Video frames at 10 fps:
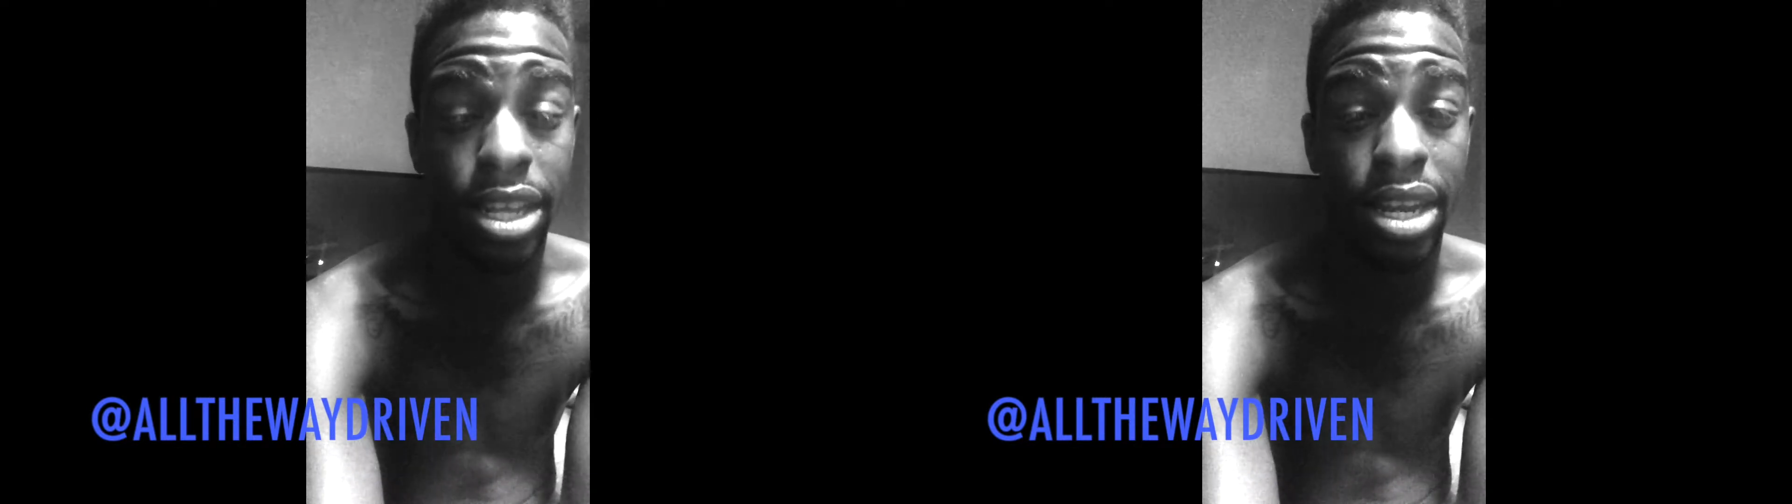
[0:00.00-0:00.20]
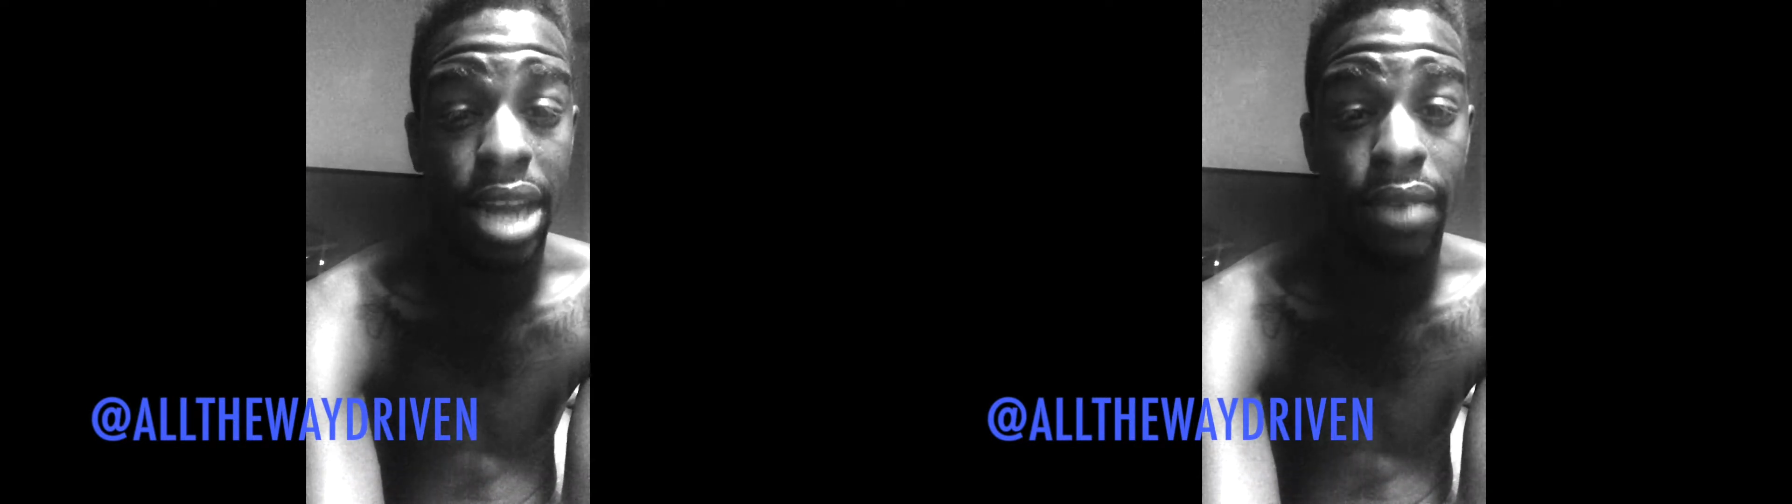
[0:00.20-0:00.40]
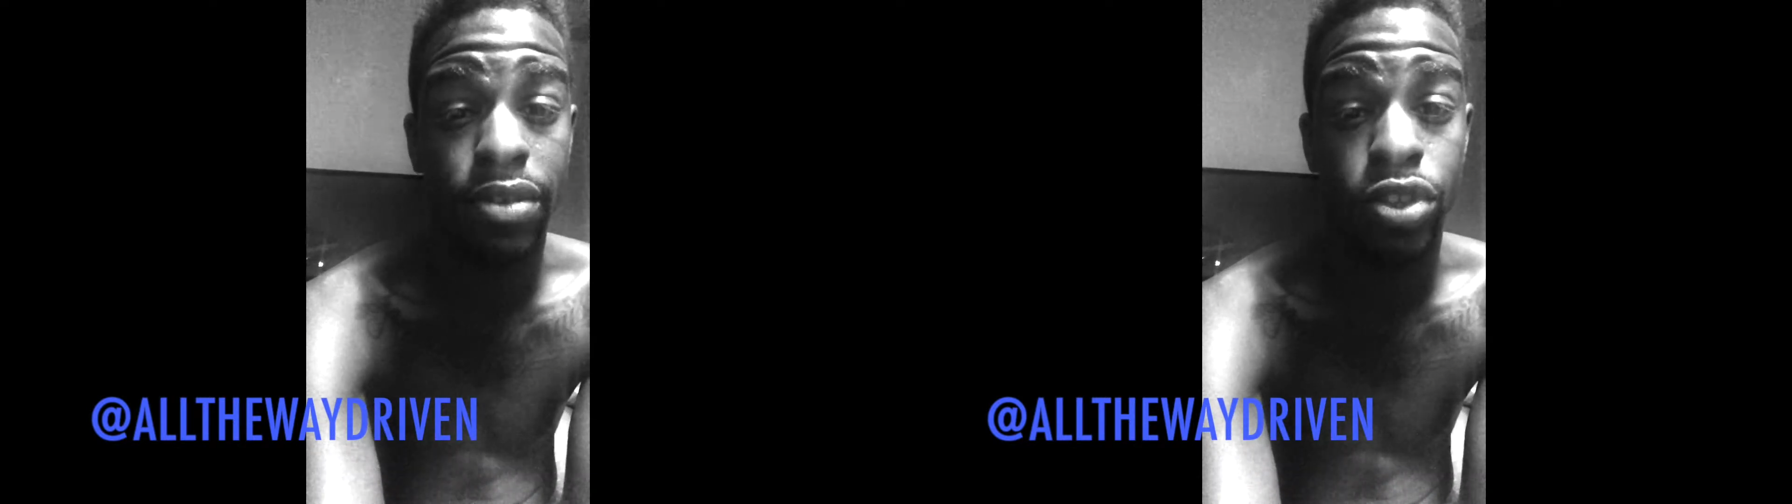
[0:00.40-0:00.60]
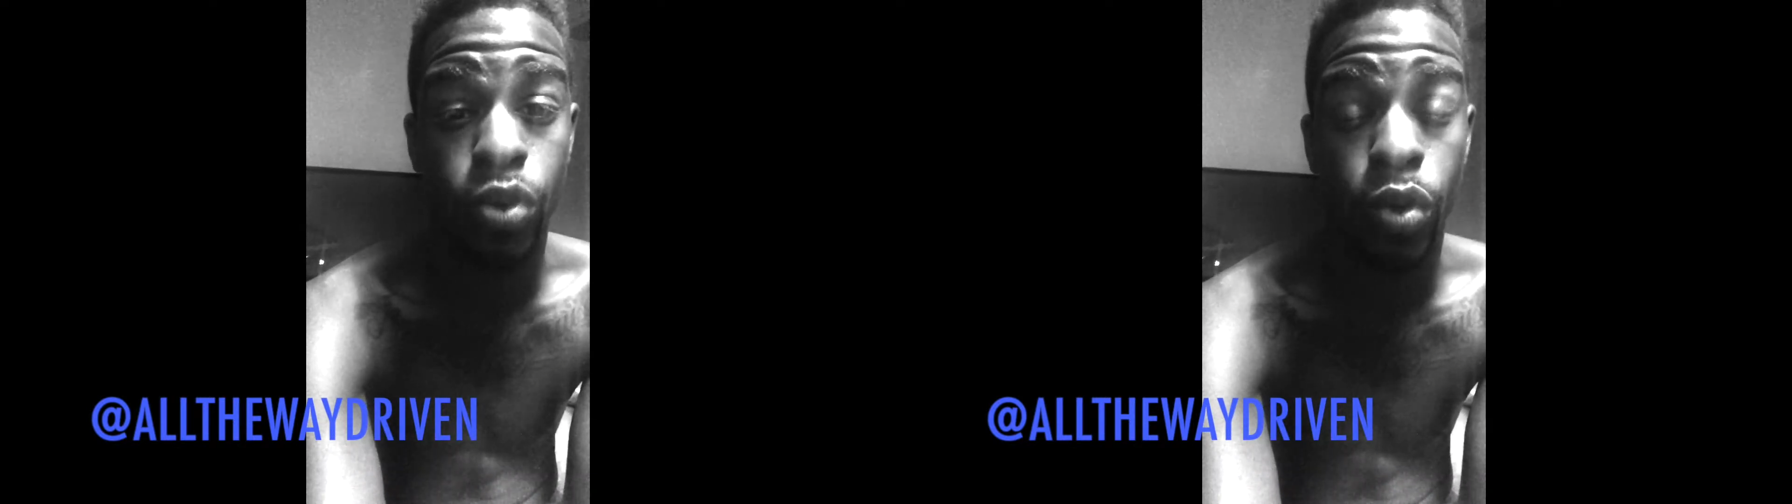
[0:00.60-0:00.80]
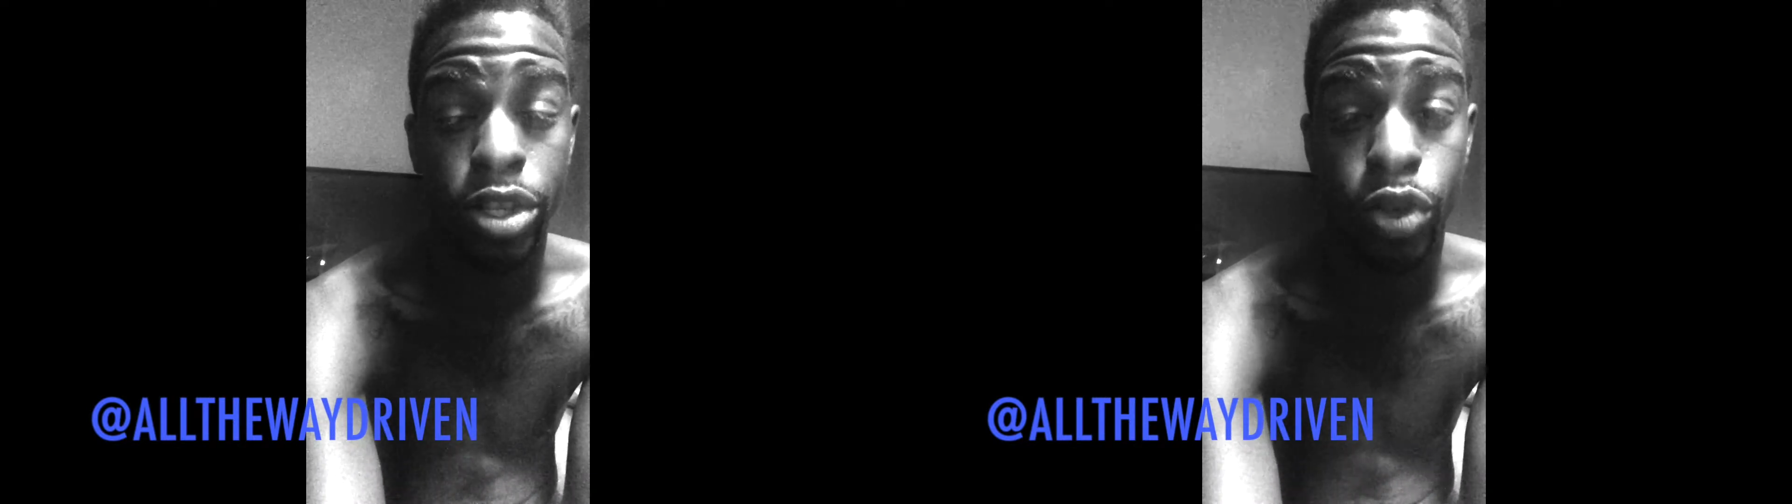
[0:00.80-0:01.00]
in your life is
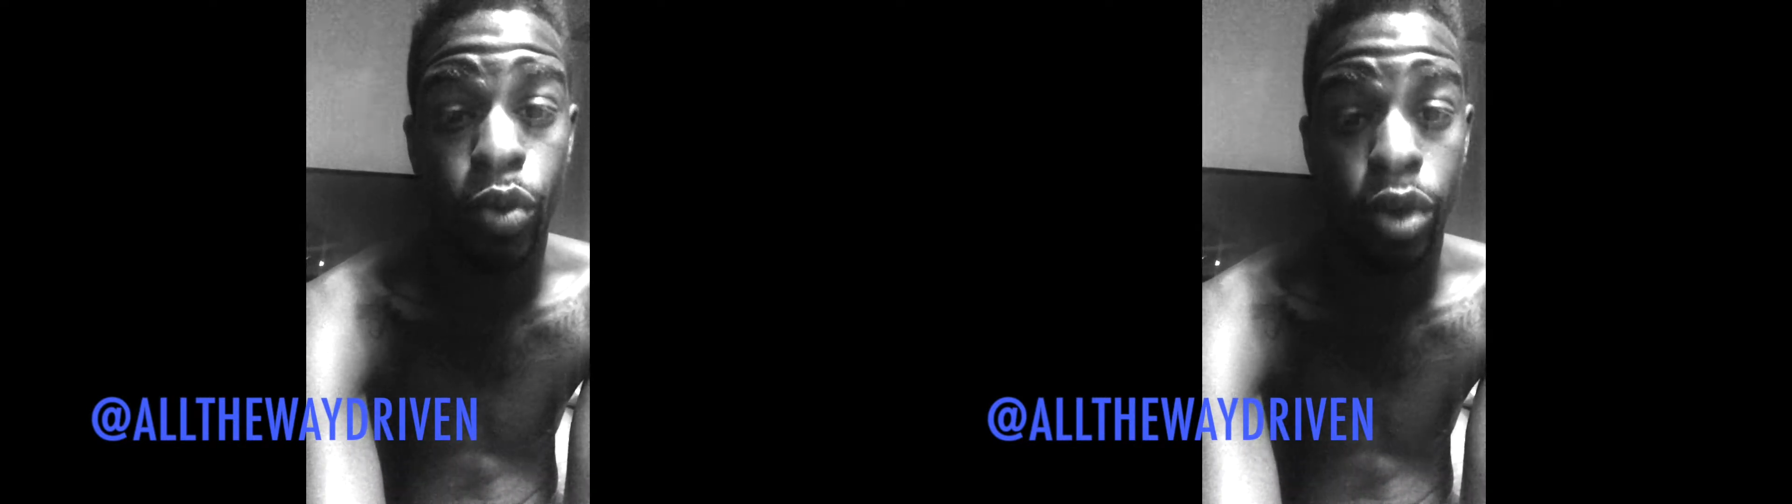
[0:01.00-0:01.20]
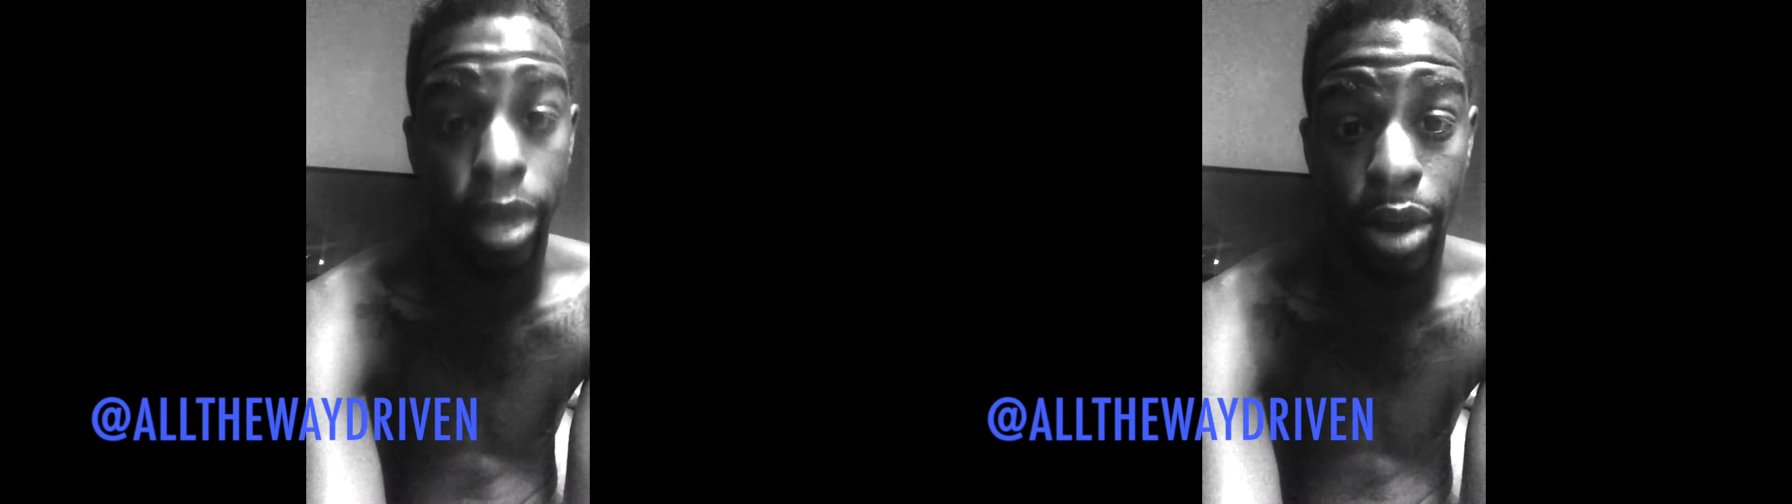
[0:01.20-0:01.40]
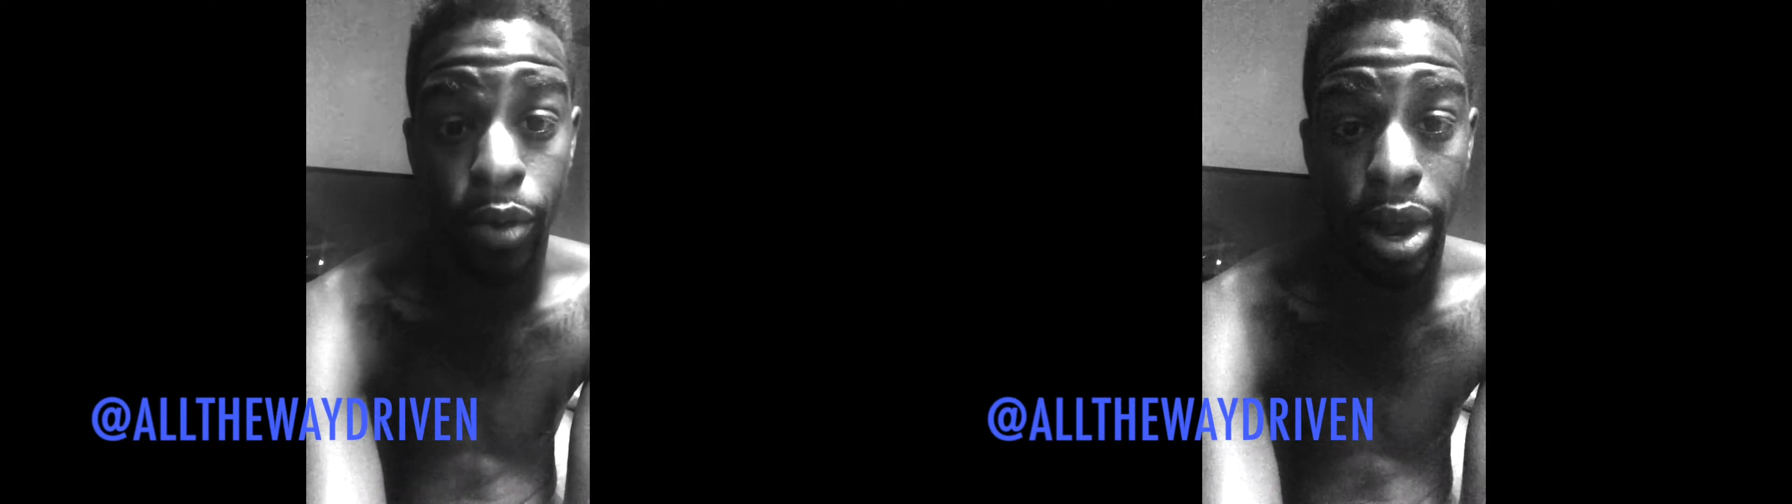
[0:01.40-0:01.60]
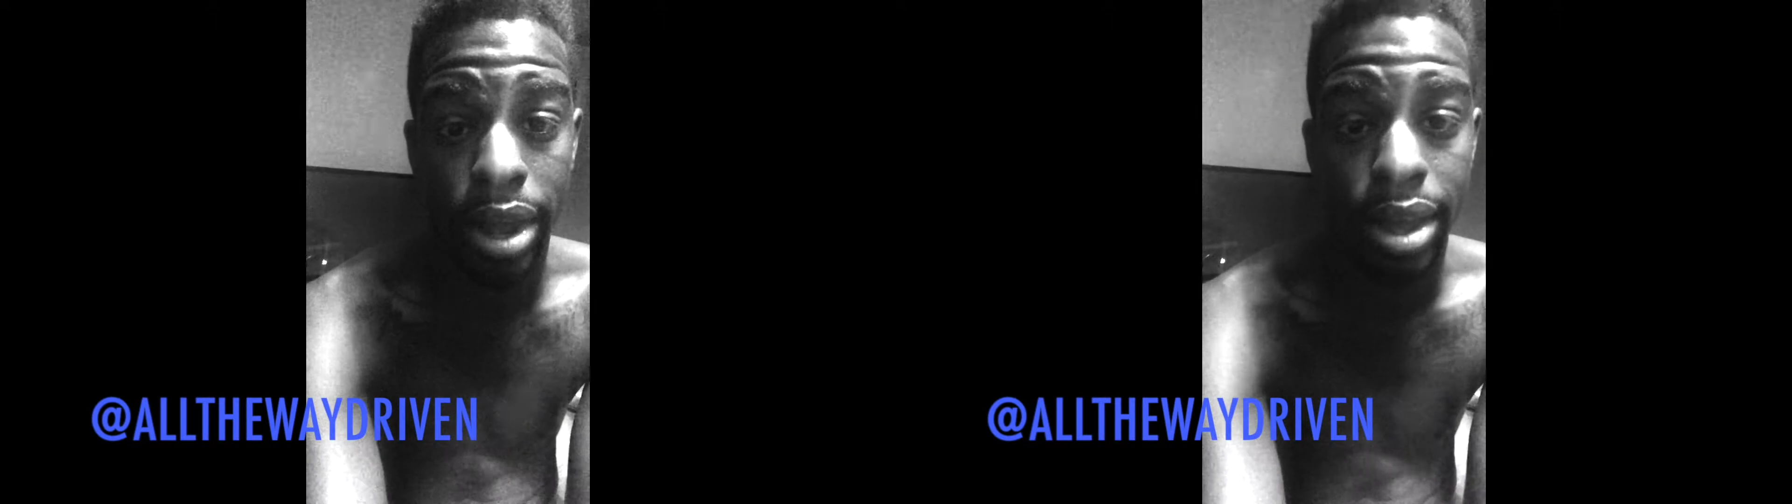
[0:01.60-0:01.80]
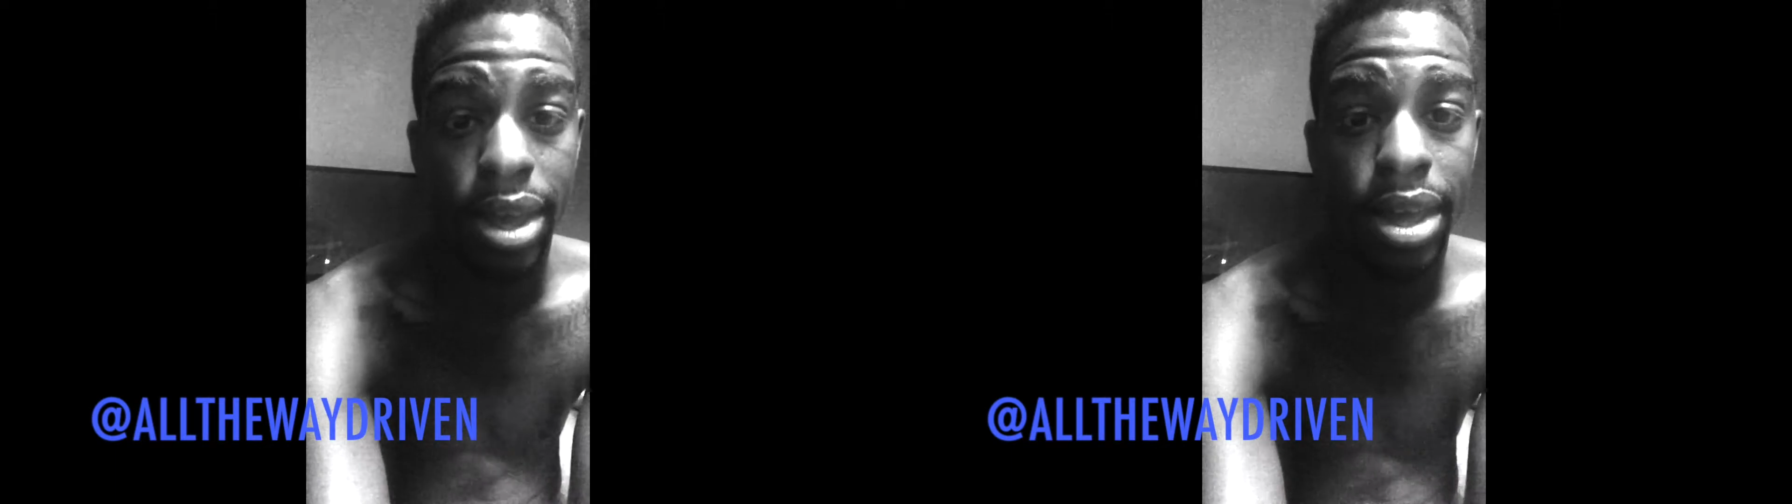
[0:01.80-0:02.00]
going to work out right.